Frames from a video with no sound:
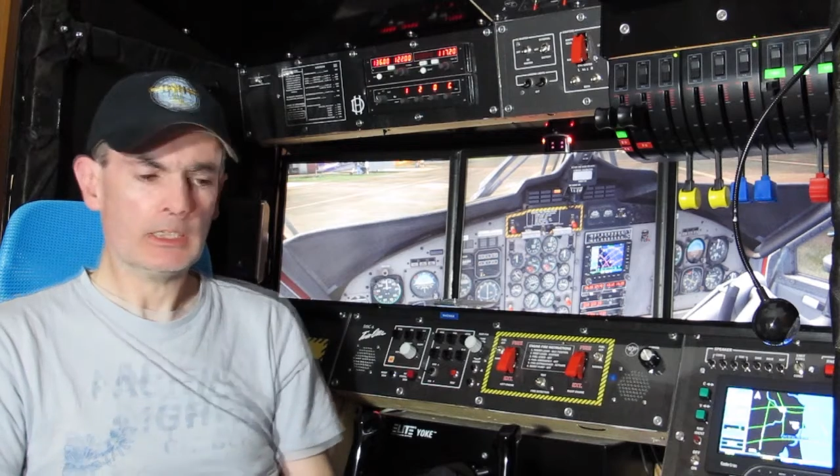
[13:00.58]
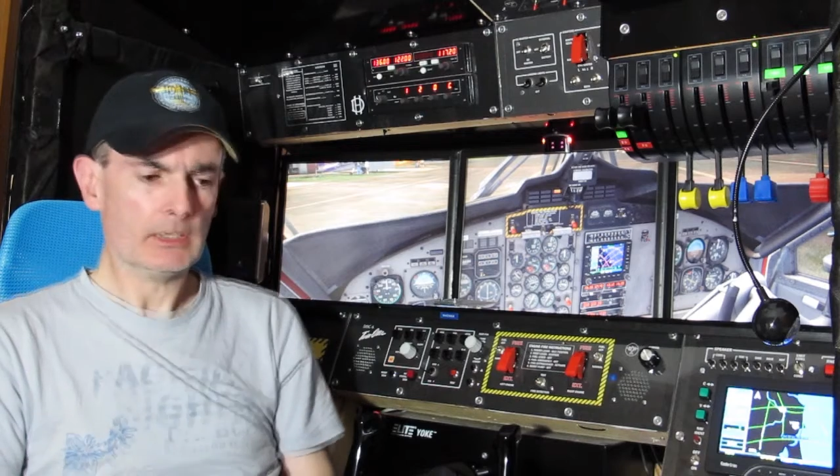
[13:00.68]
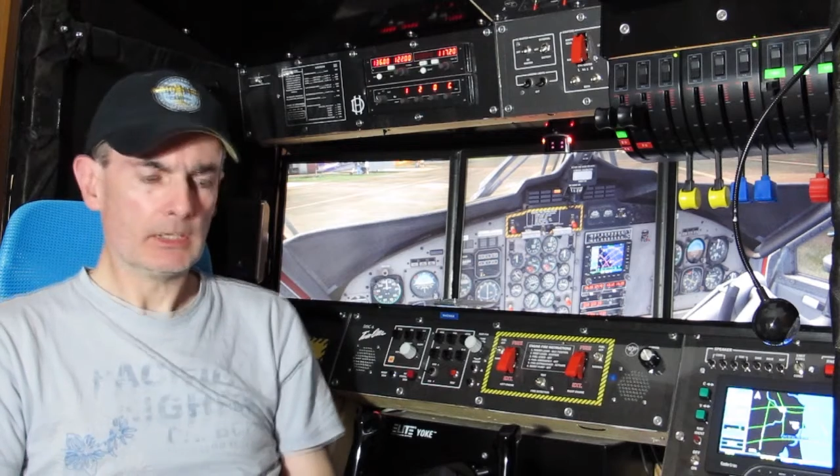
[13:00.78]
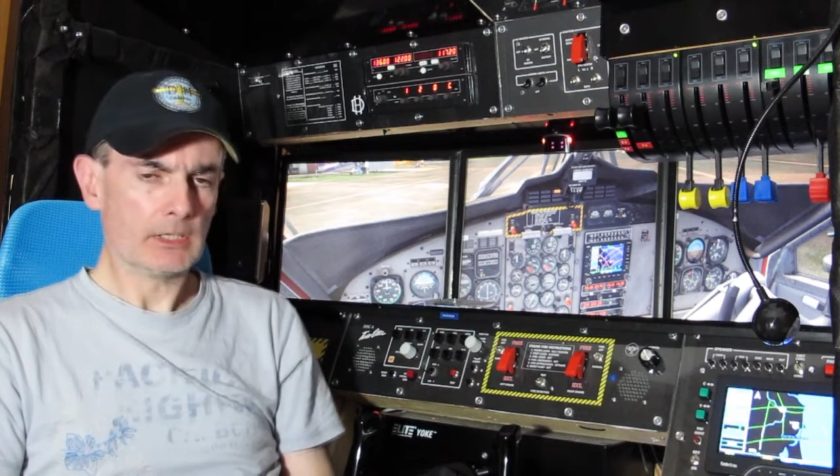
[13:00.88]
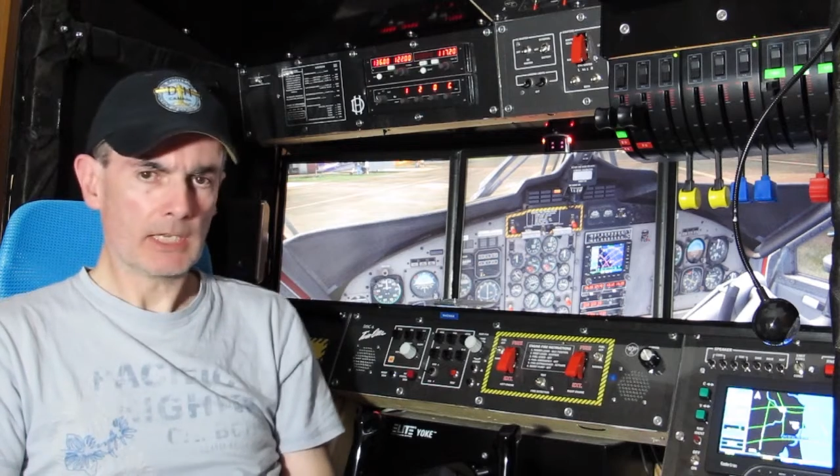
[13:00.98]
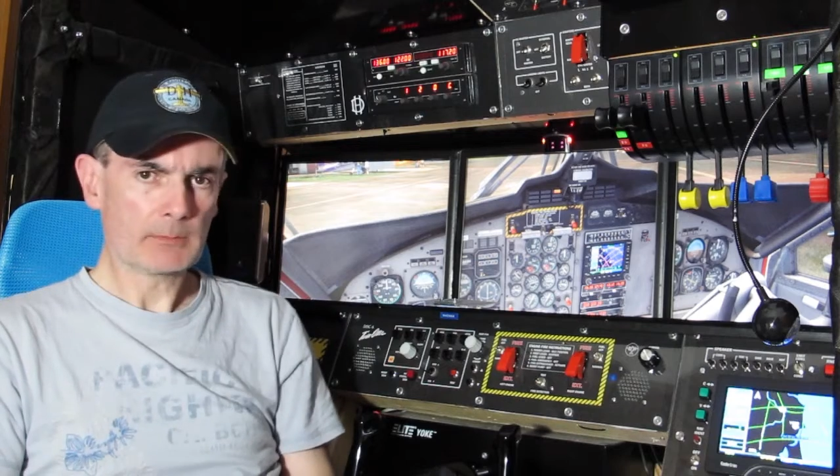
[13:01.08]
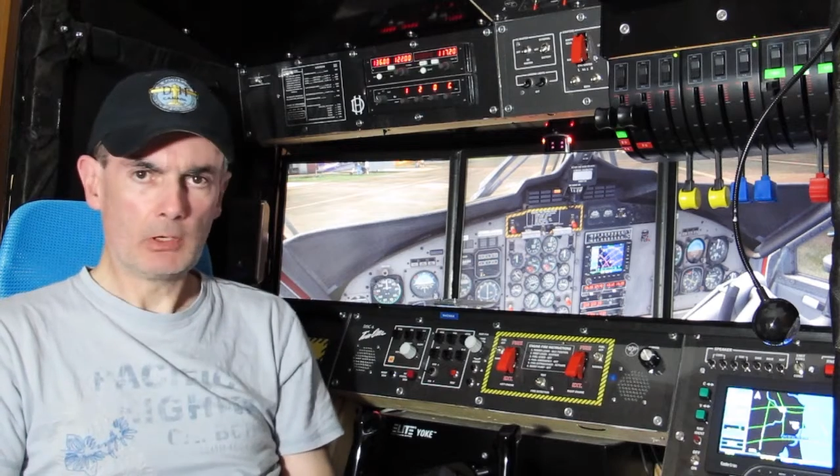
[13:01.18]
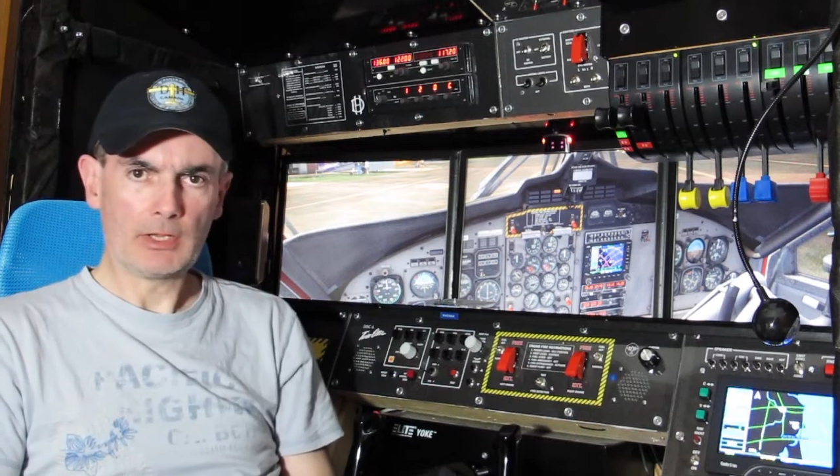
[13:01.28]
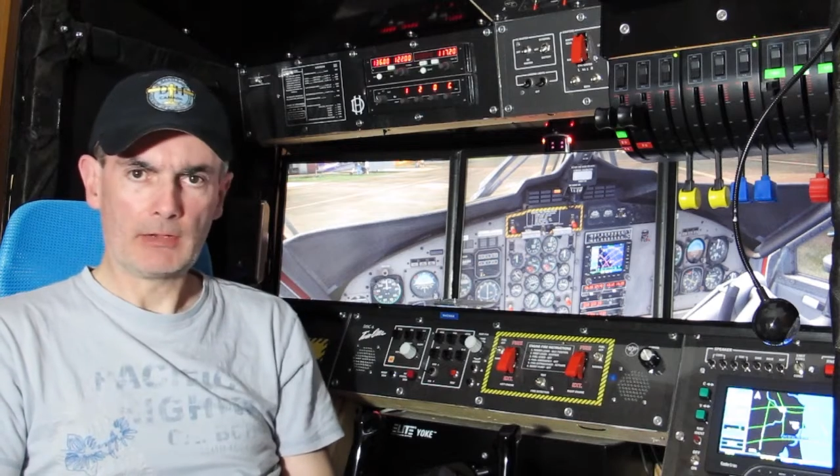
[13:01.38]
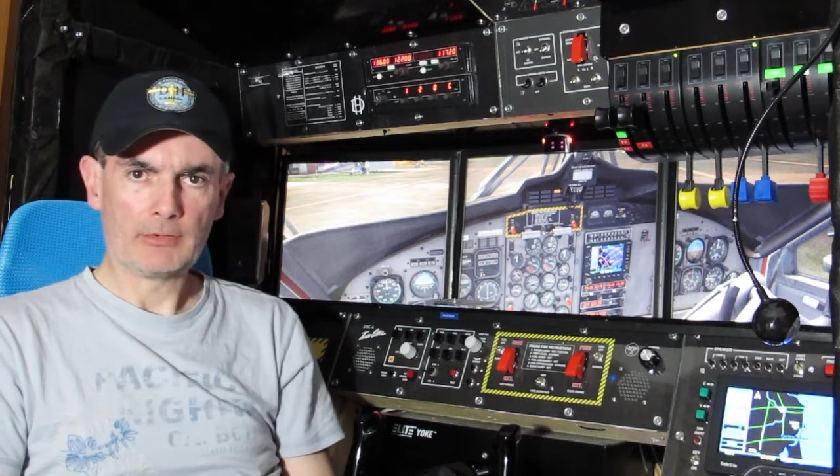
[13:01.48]
You can
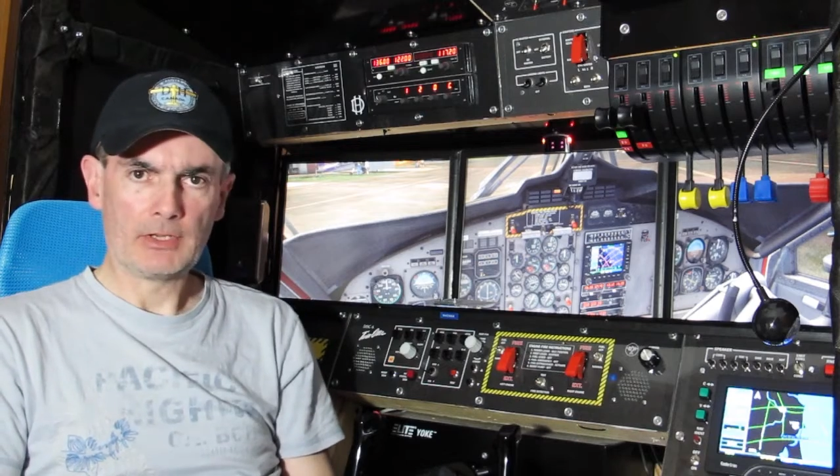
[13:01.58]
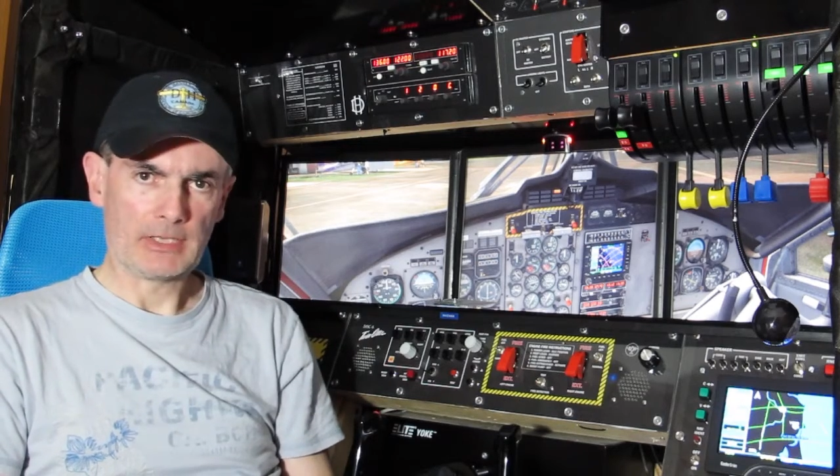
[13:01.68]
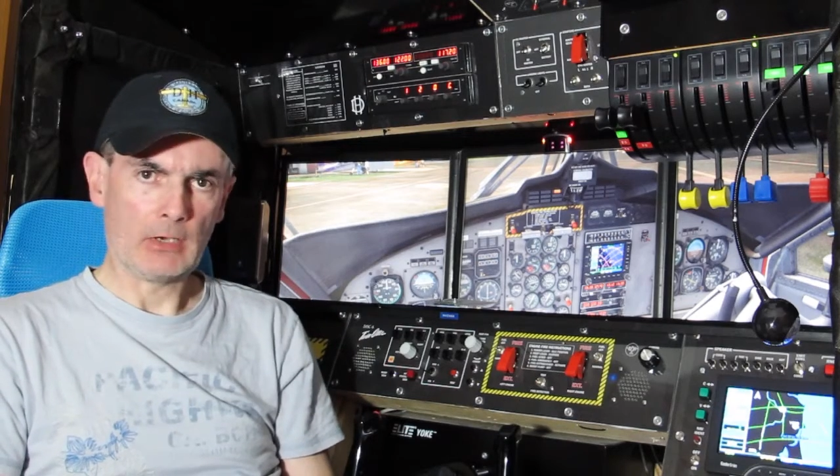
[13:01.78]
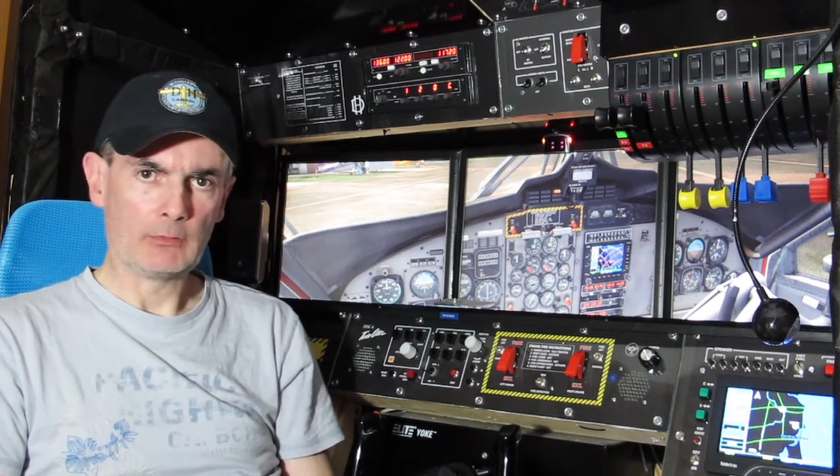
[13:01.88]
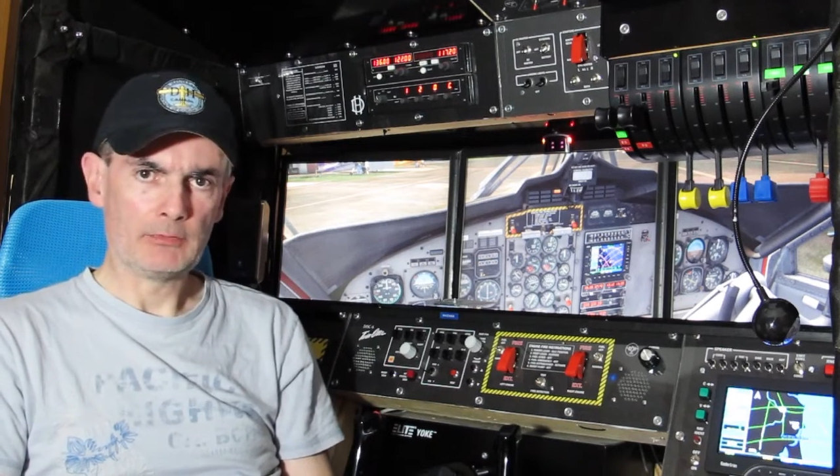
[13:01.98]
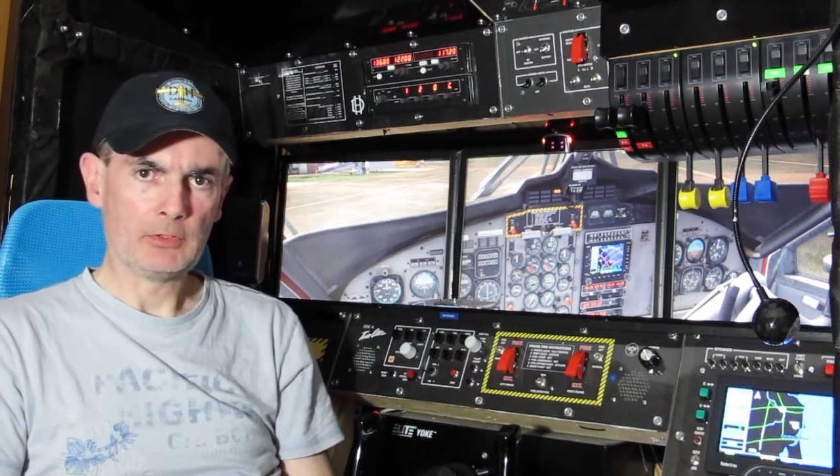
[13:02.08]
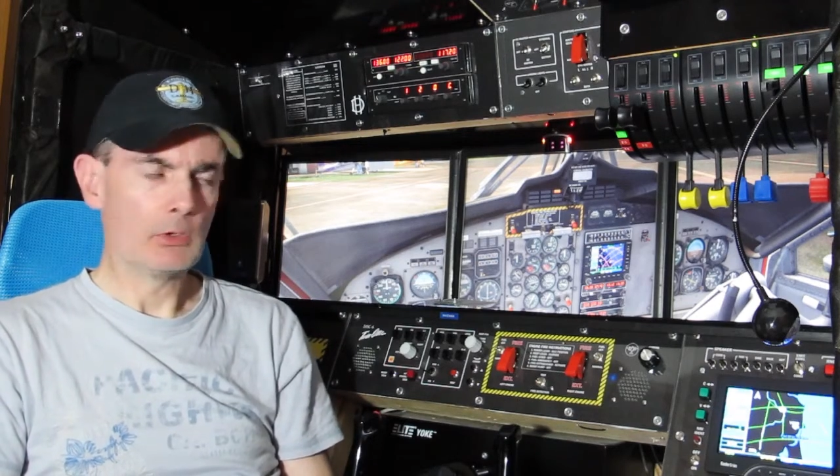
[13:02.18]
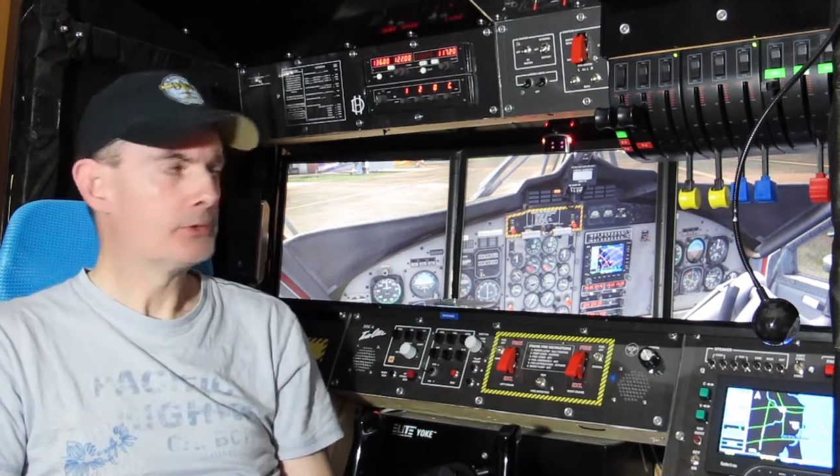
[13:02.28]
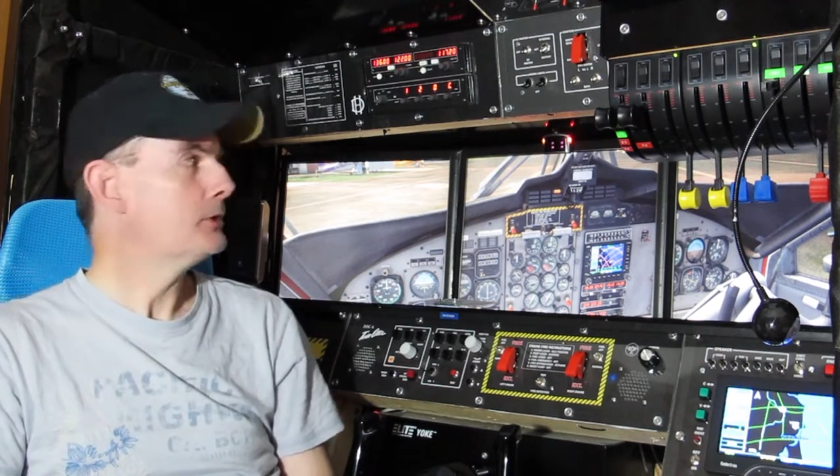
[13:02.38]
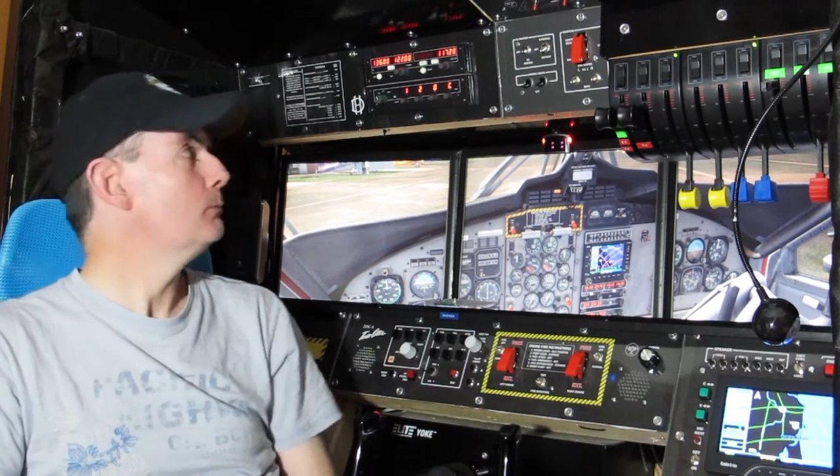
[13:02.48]
explore that for yourself if you want to